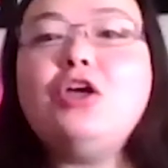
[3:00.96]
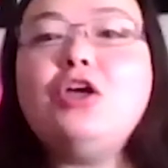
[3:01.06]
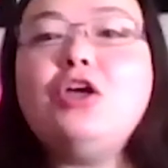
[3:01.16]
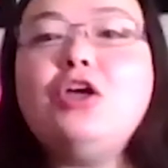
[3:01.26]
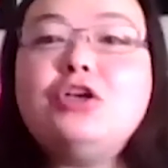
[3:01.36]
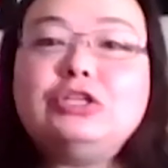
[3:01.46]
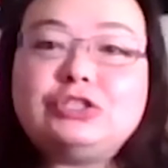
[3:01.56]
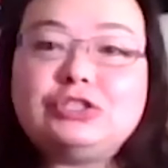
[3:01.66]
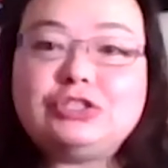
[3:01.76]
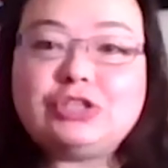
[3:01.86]

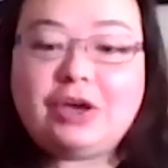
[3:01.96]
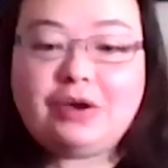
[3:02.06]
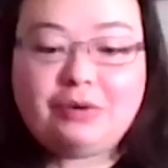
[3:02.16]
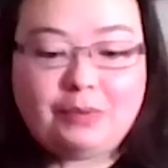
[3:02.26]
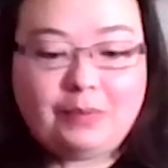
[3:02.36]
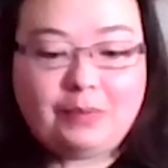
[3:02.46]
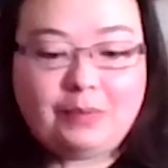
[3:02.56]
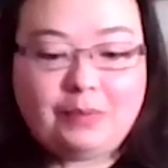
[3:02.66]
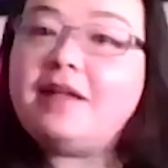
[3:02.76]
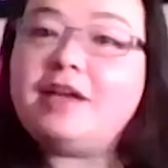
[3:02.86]
So, like I
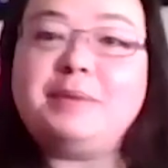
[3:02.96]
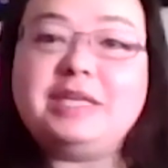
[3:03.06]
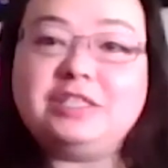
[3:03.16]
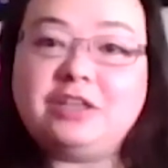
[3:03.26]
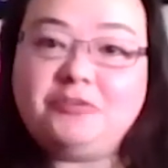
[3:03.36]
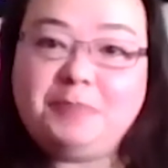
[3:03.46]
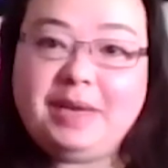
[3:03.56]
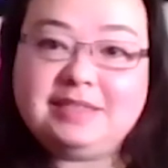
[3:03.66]
said, I like my soft